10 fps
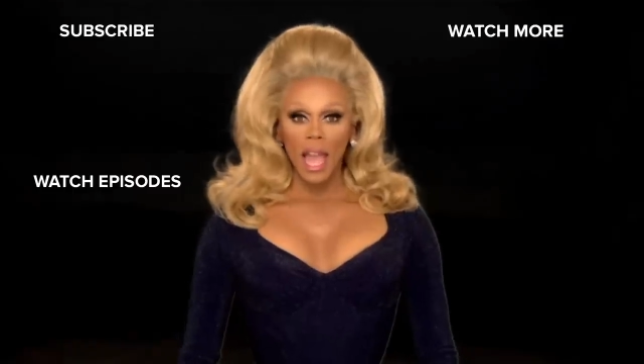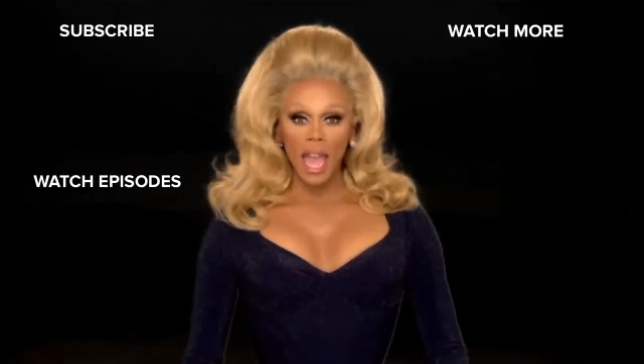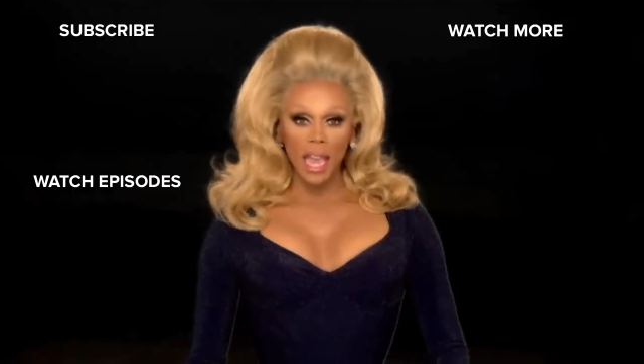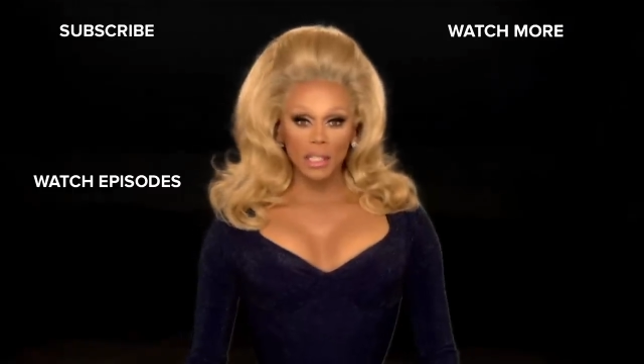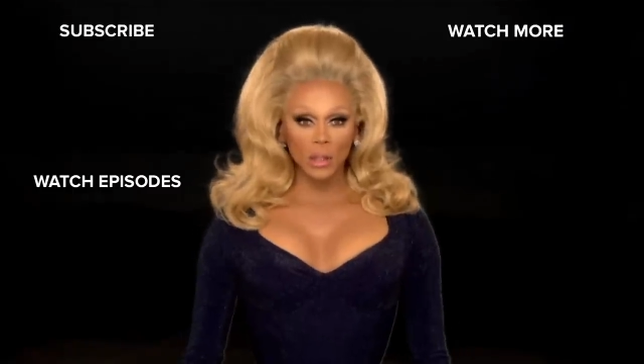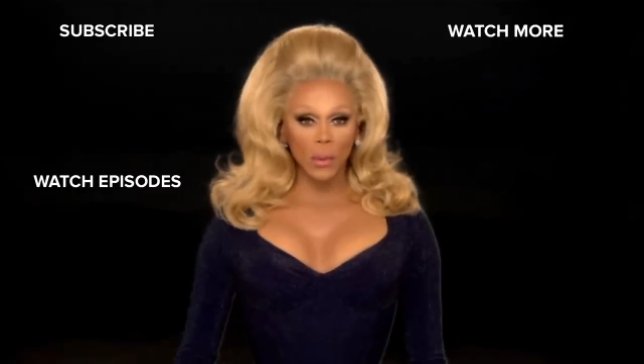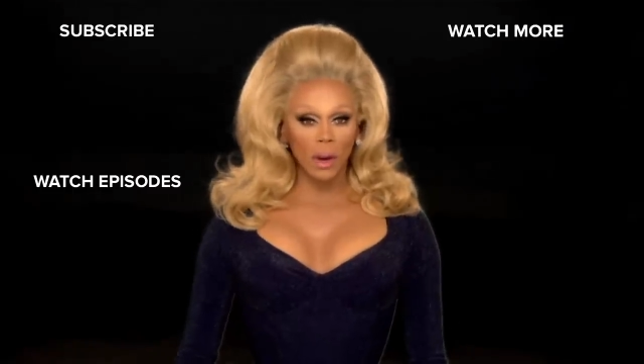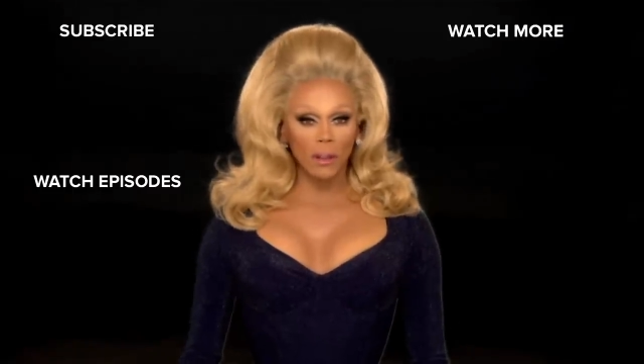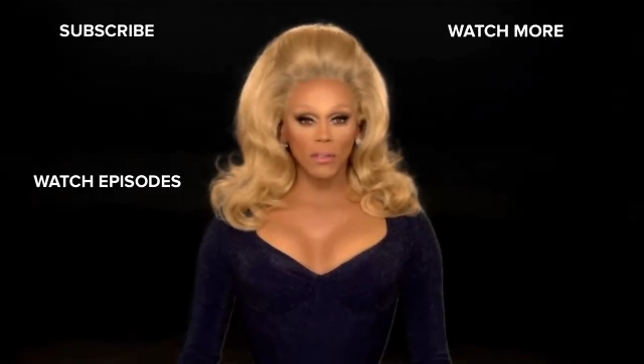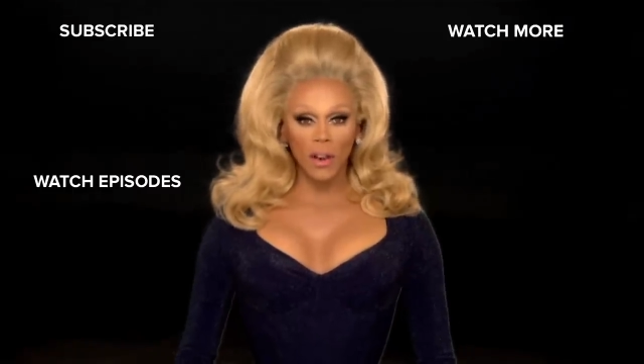Hey,
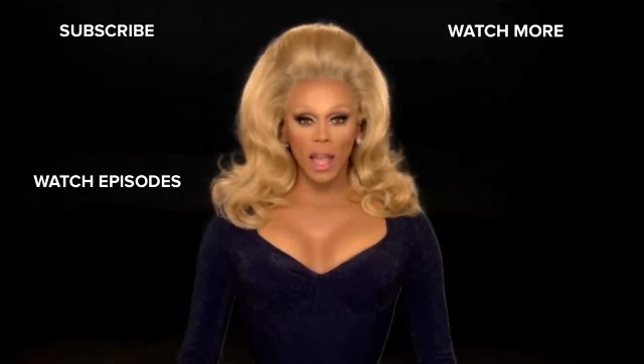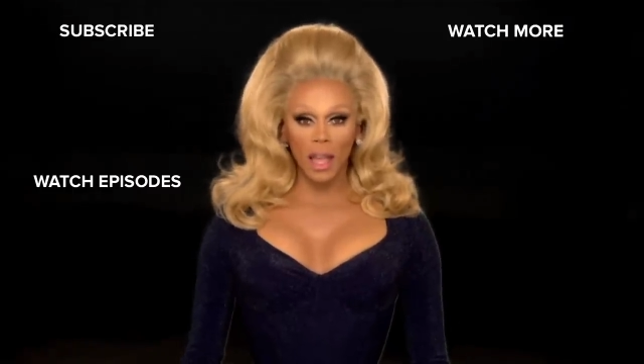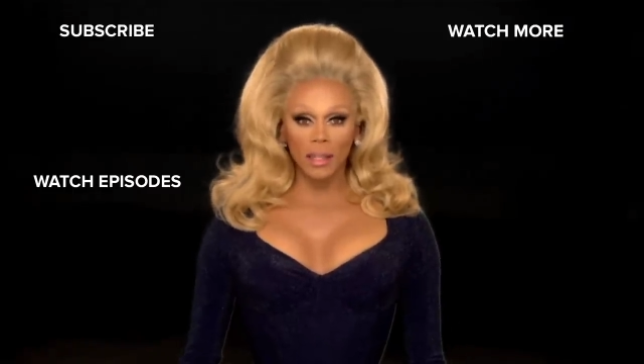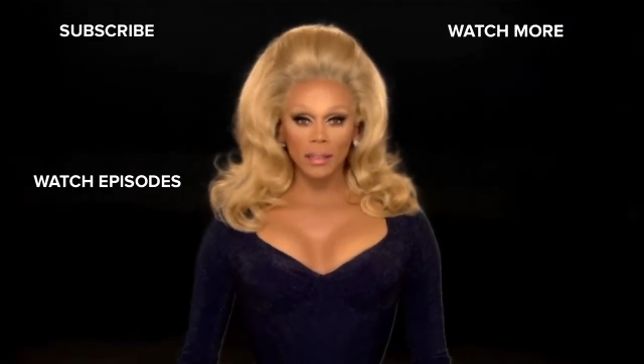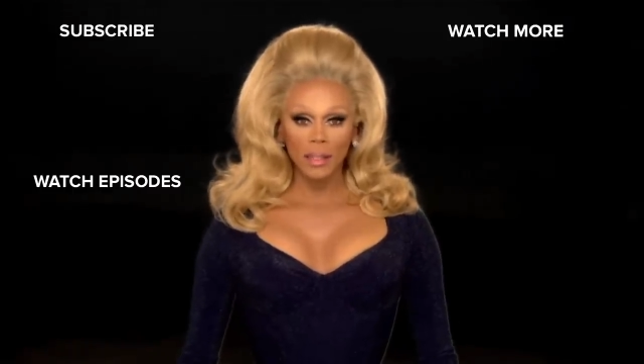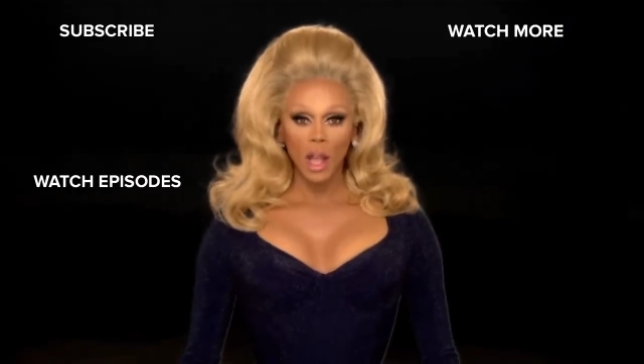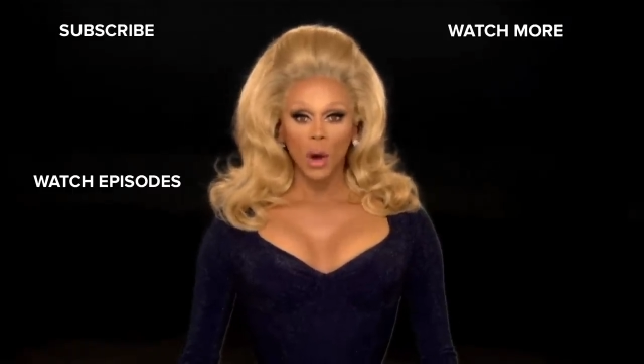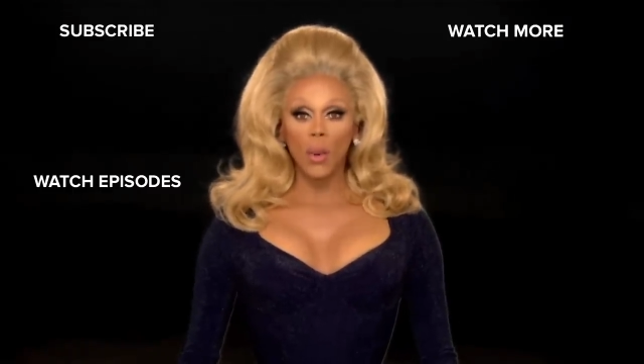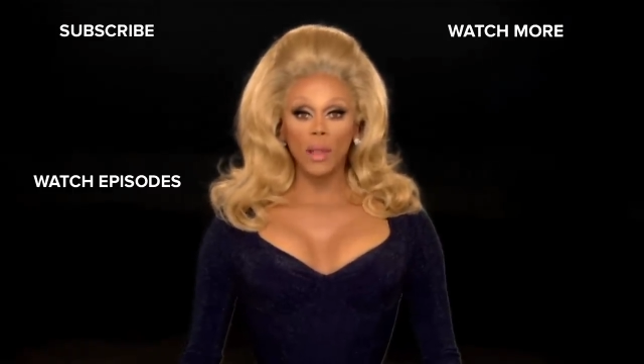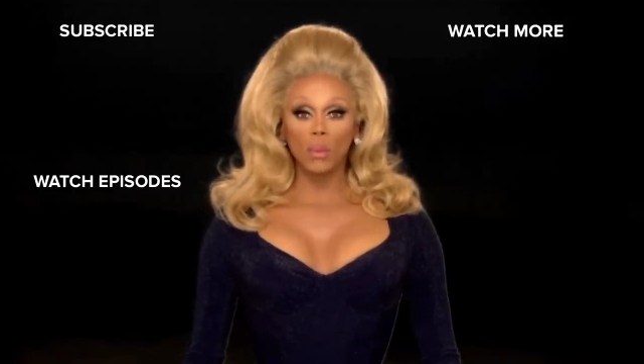squirrel friend.
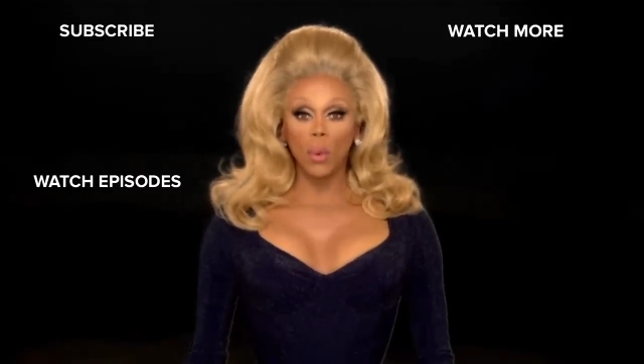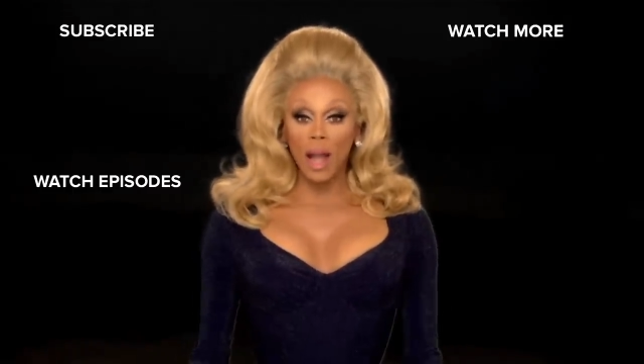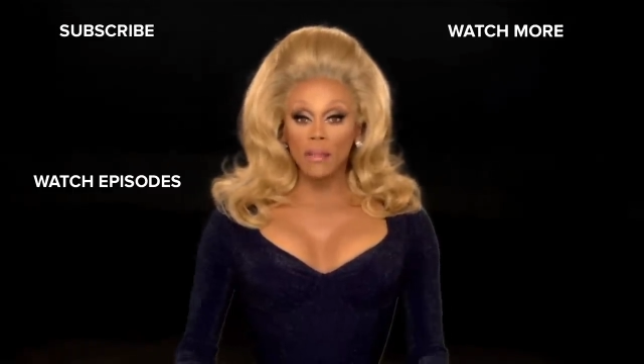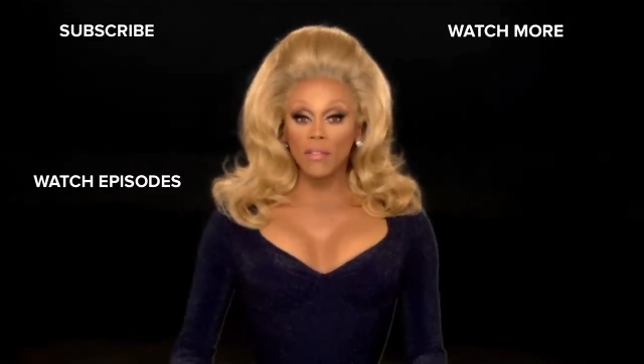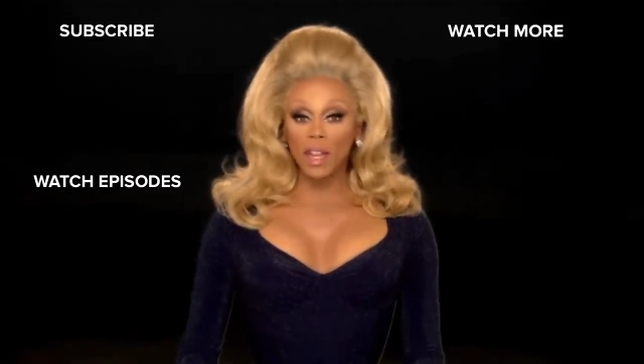When one